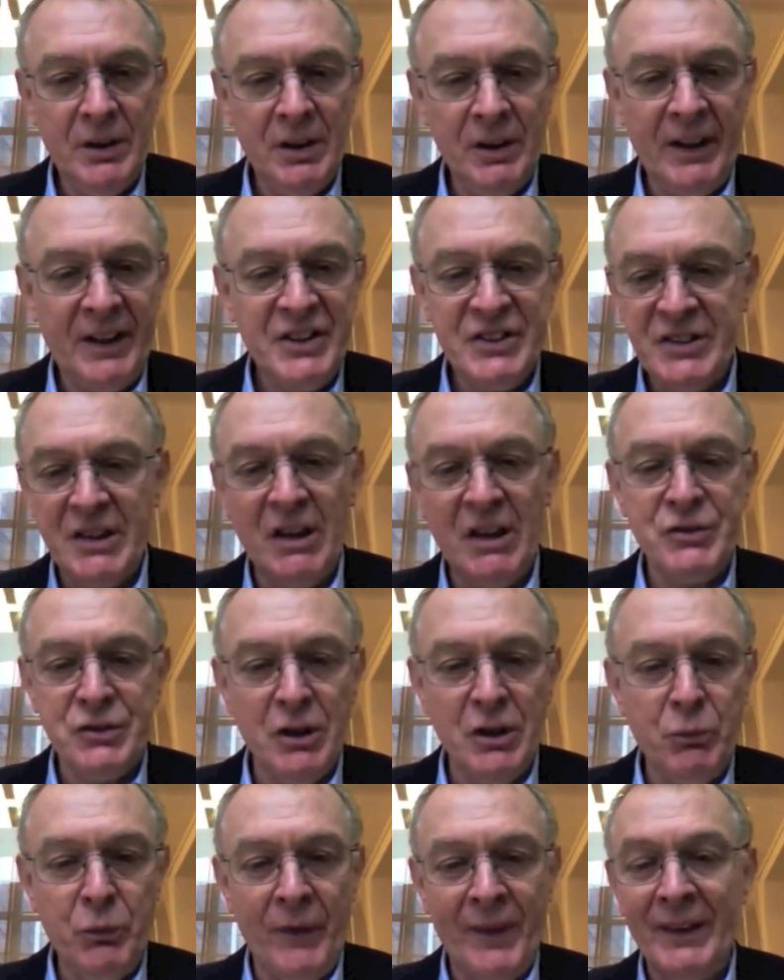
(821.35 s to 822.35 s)
like start
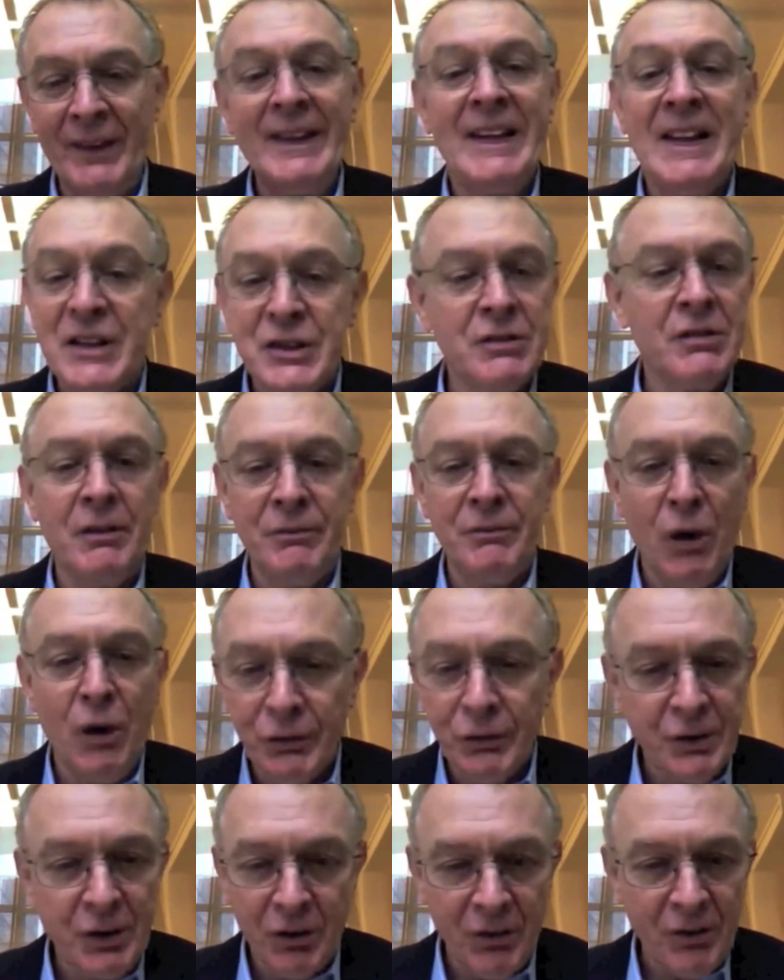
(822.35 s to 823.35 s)
off with a litre of
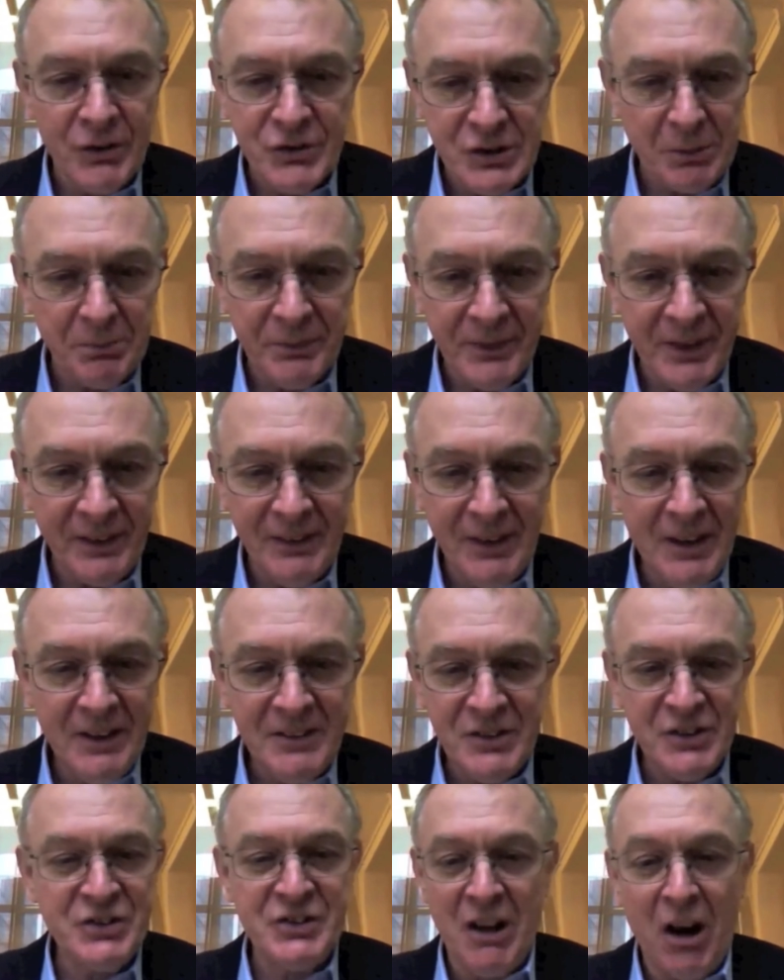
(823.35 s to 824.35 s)
vodka or something
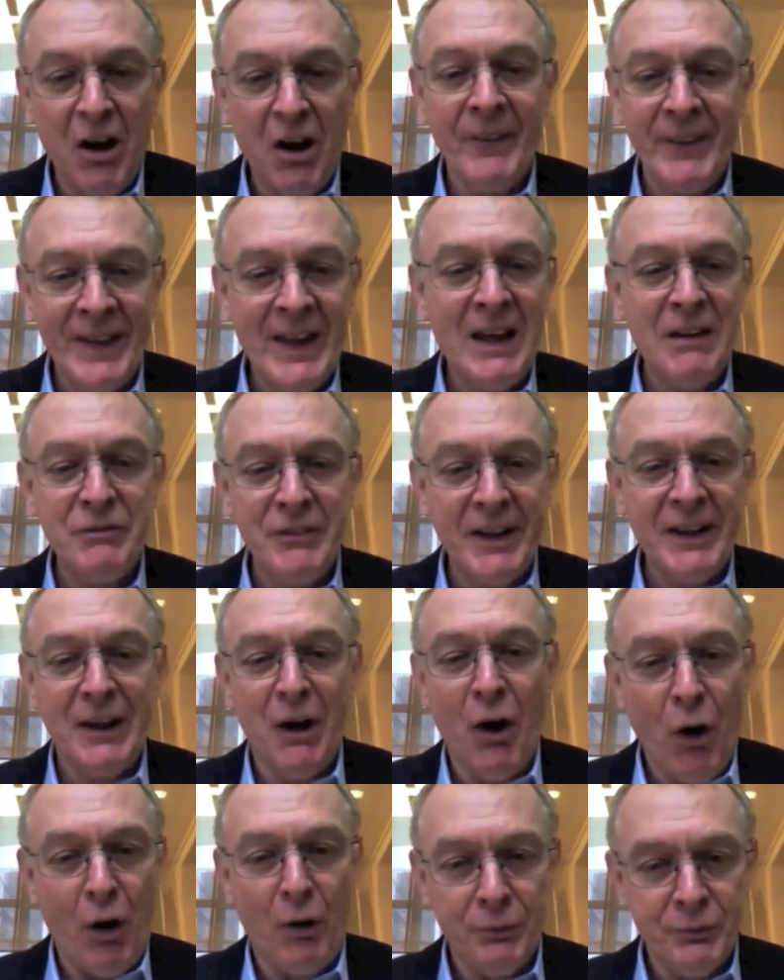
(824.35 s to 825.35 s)
to start the evening
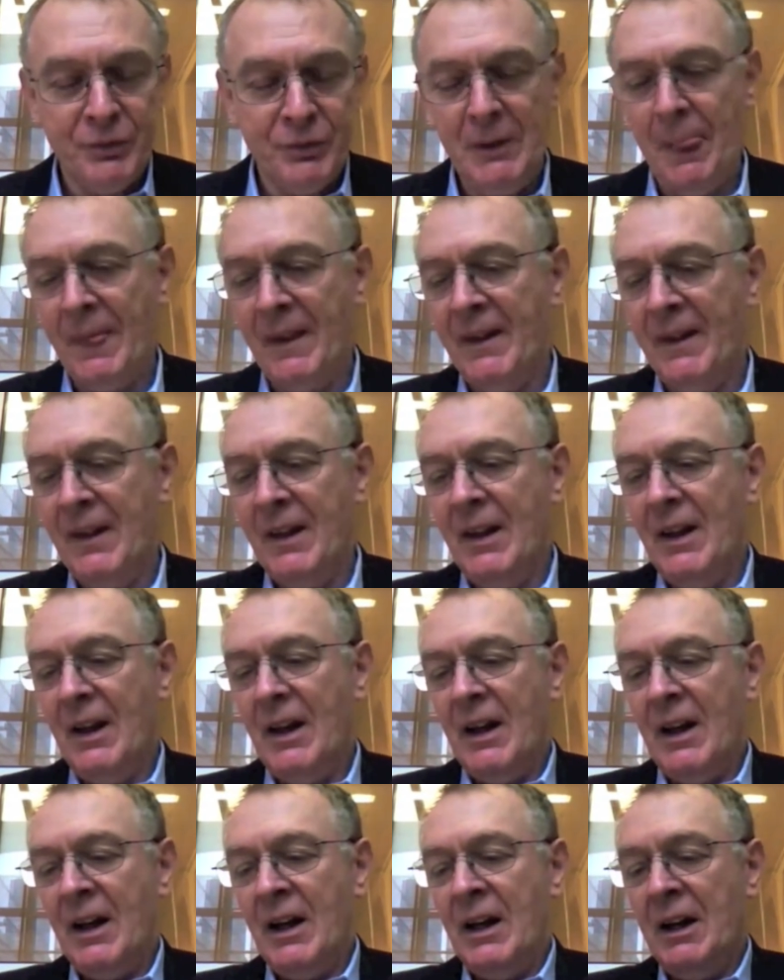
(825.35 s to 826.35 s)
off.
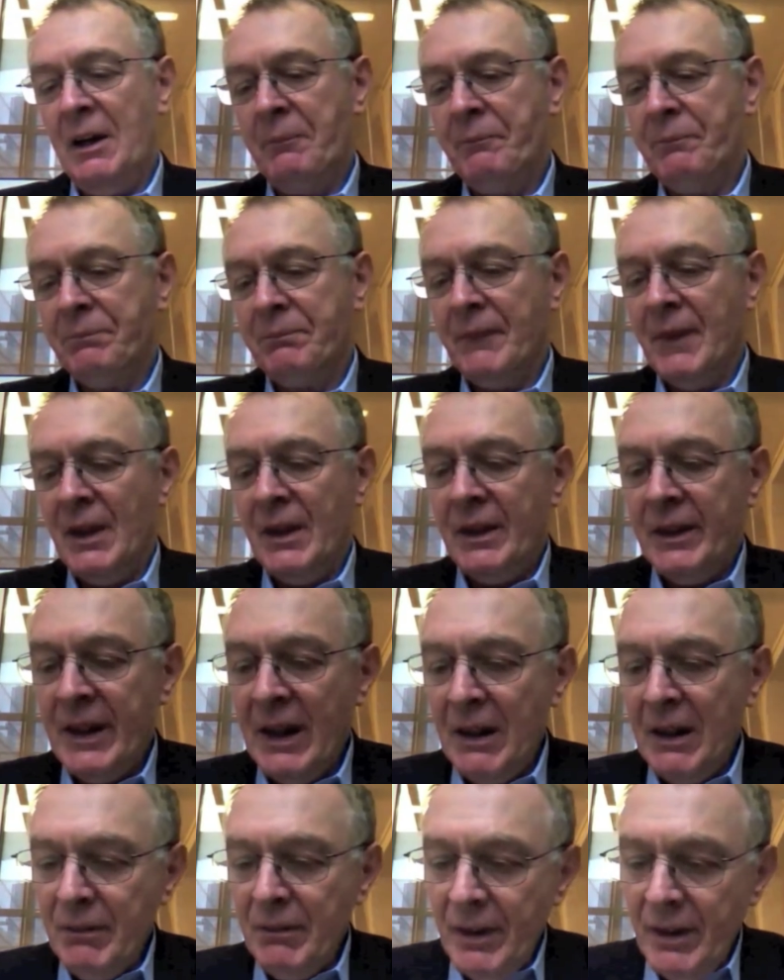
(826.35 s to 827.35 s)

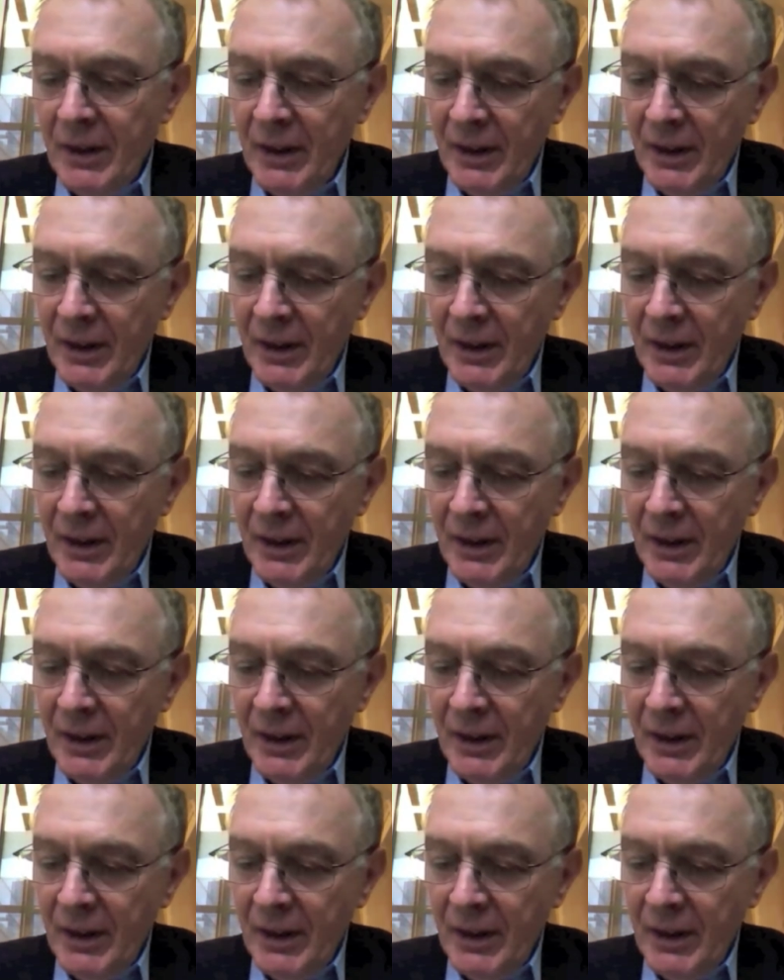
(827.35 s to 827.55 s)
Now,